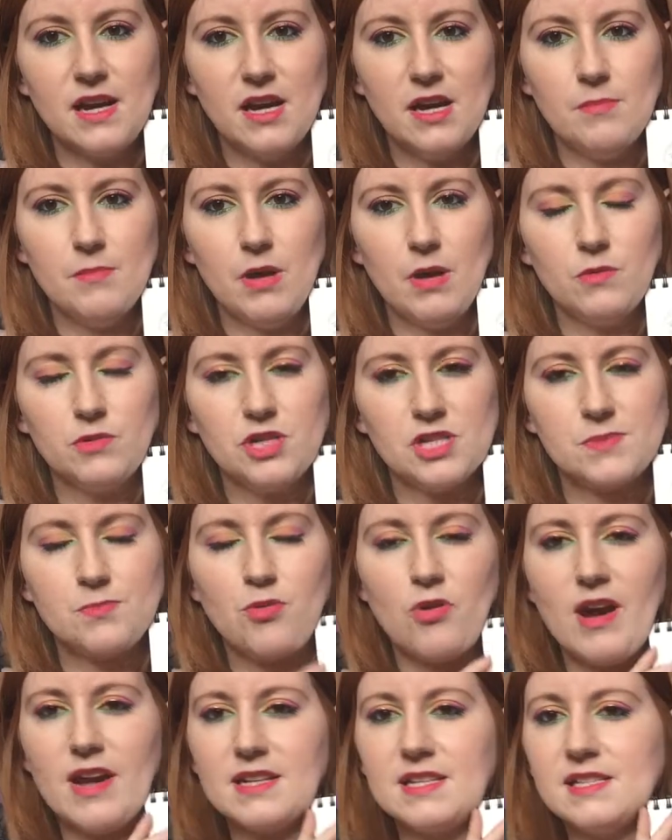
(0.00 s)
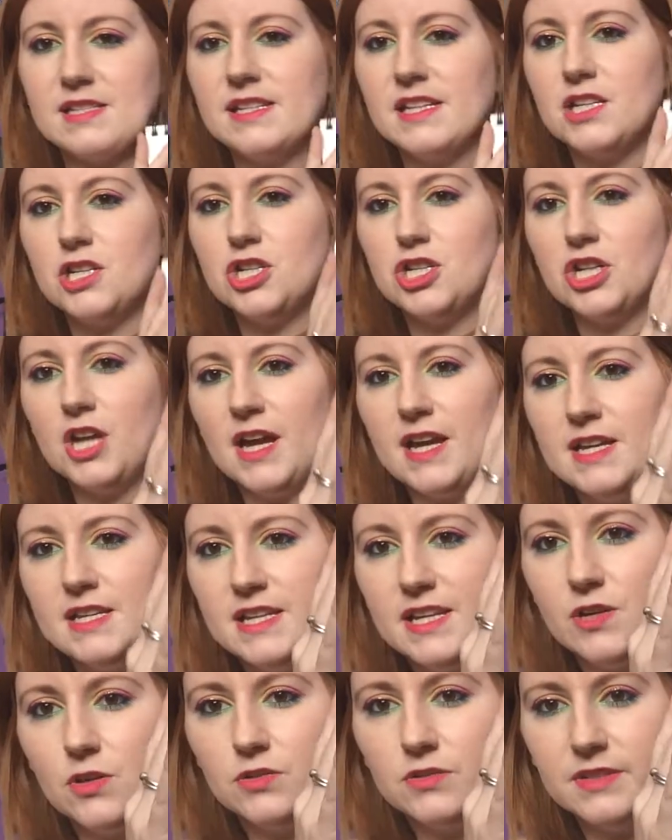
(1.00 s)
I was just practicing
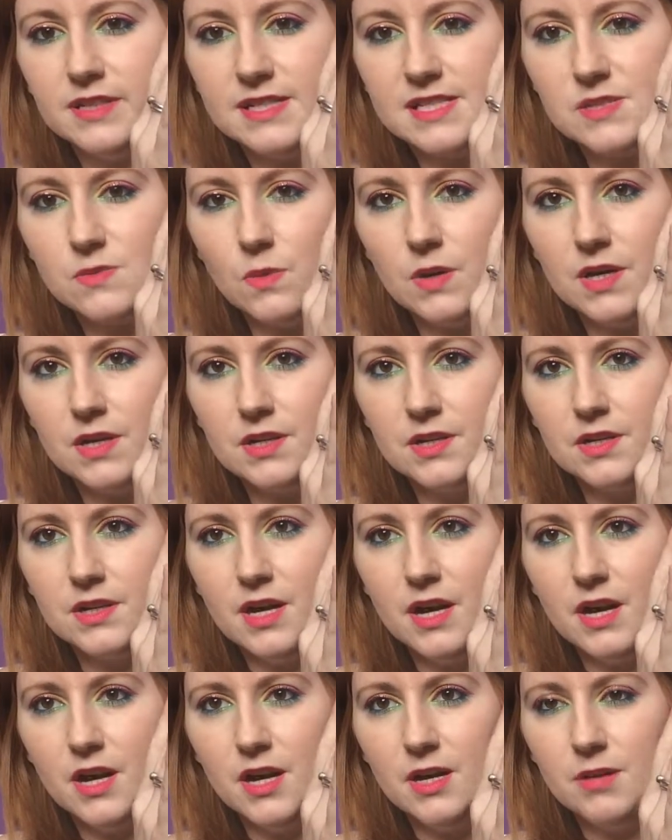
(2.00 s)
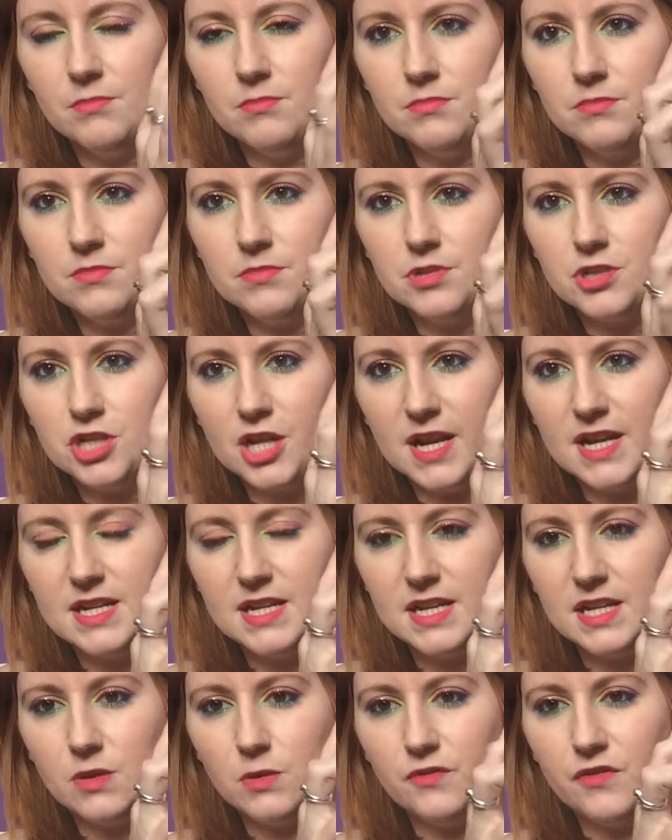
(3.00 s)
shading on this one.
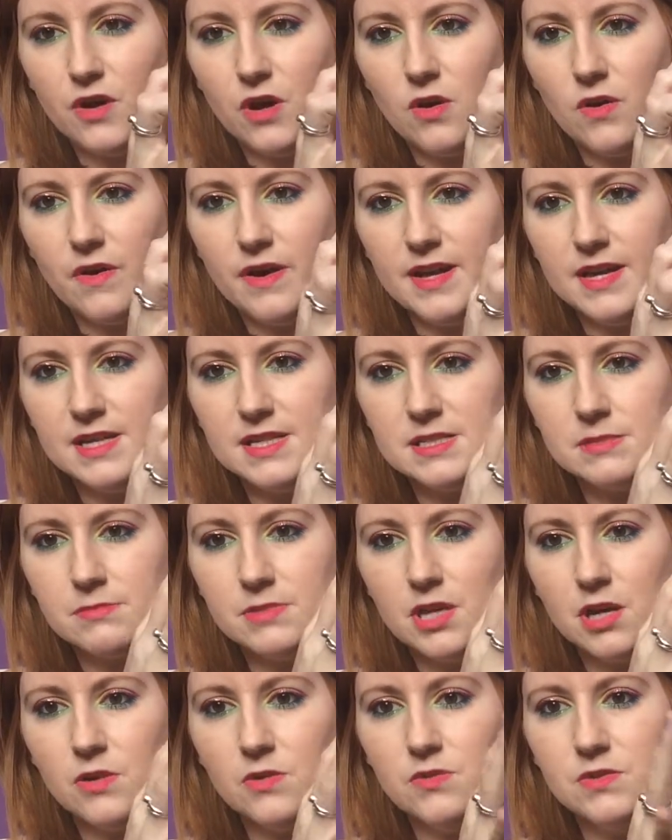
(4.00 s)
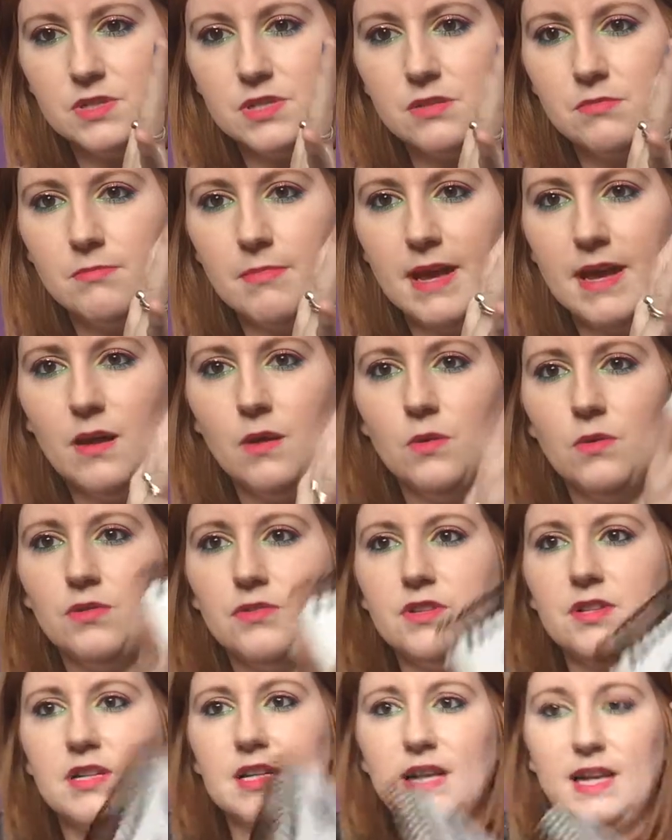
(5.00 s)
Shading of eyes, nose and
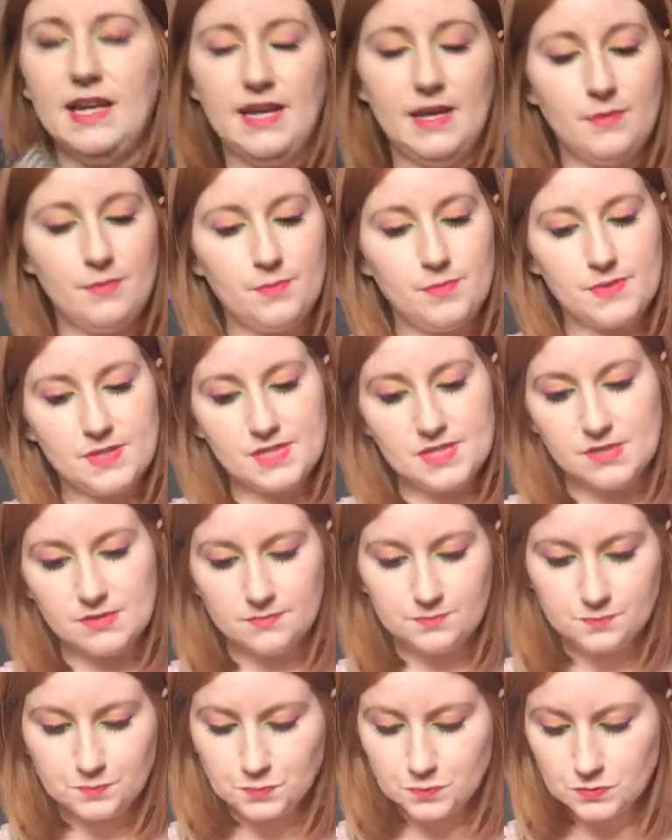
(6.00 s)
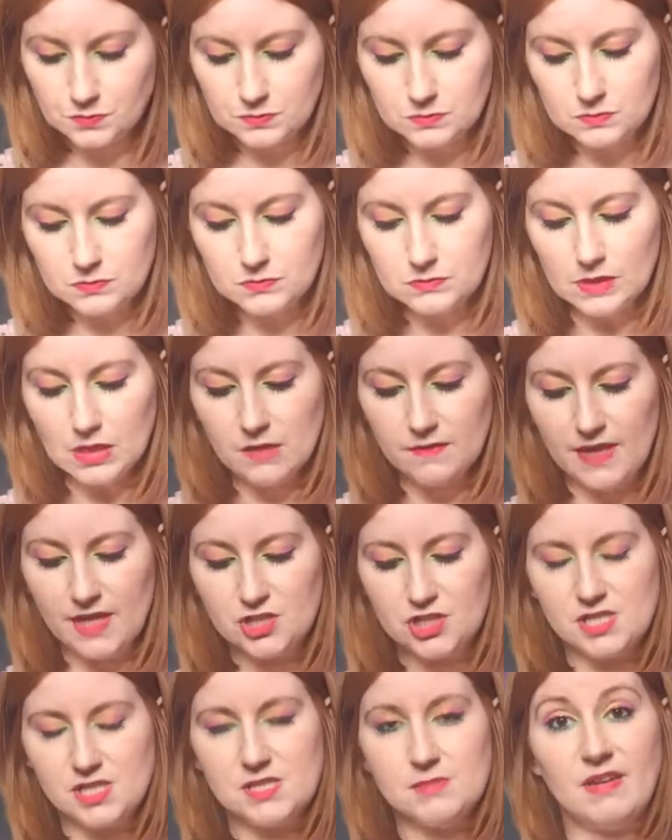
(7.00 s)
mouth and lips.
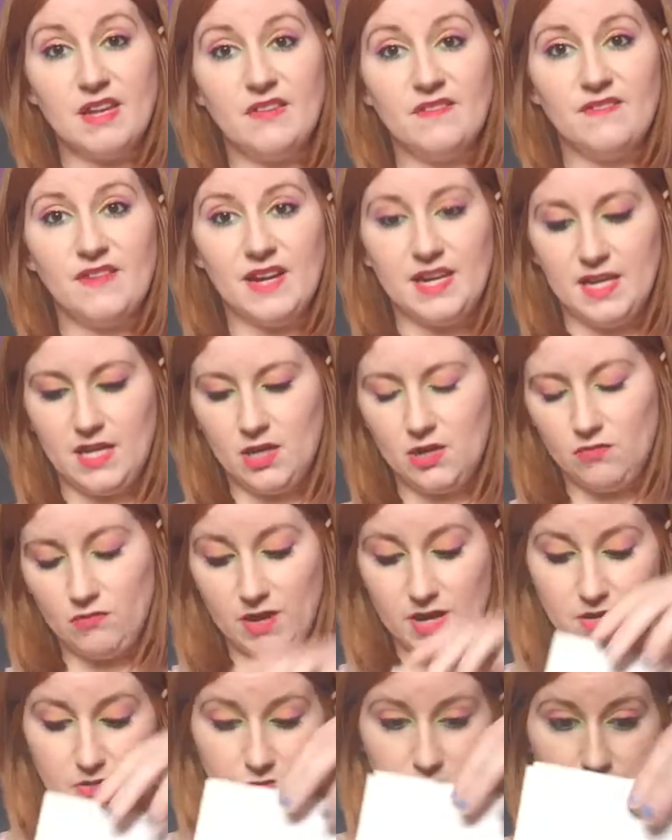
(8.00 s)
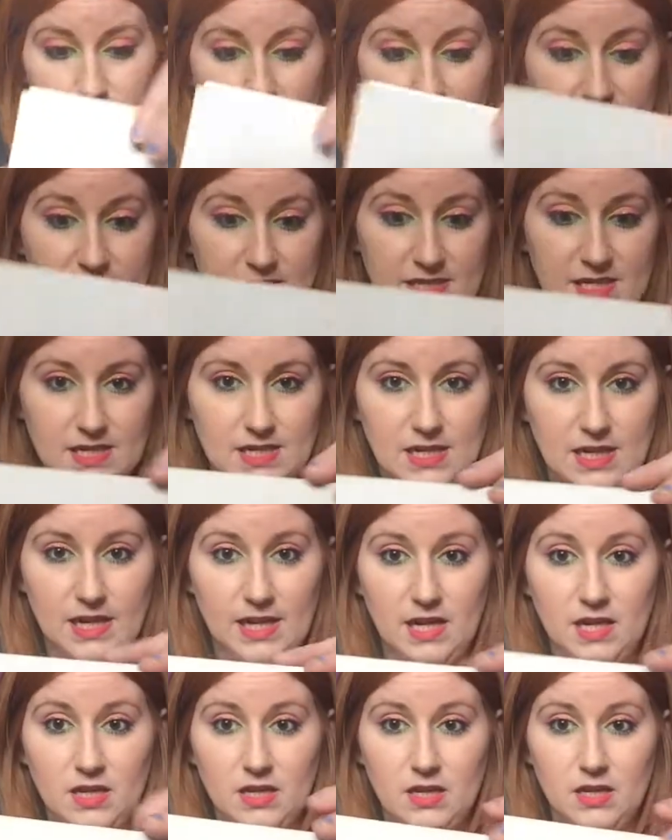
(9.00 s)
That's just me fanning around,
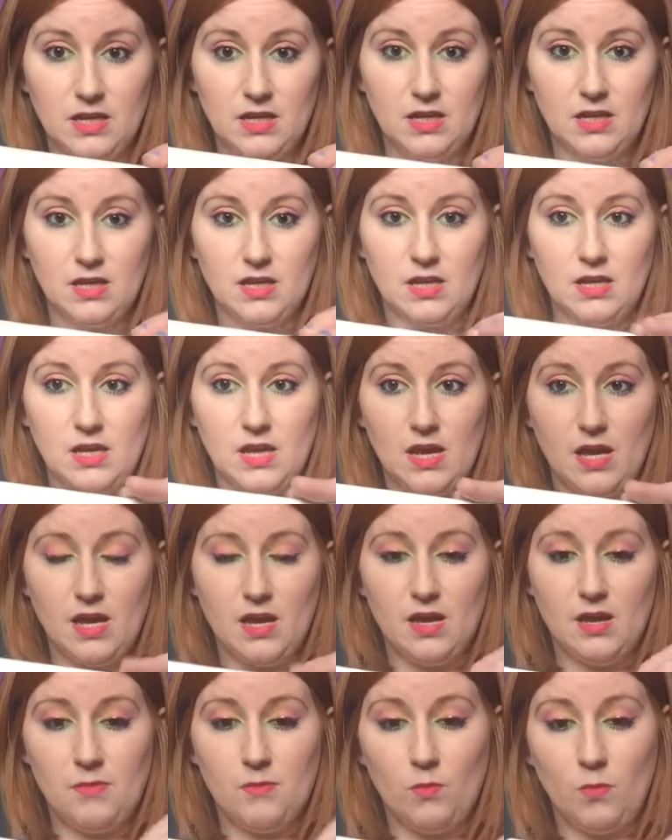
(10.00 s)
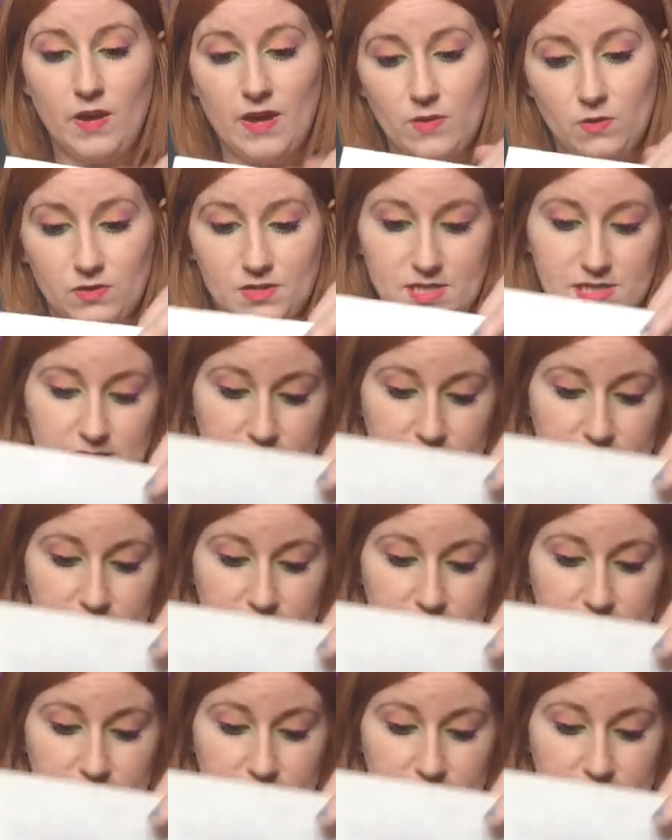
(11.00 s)
basically. What else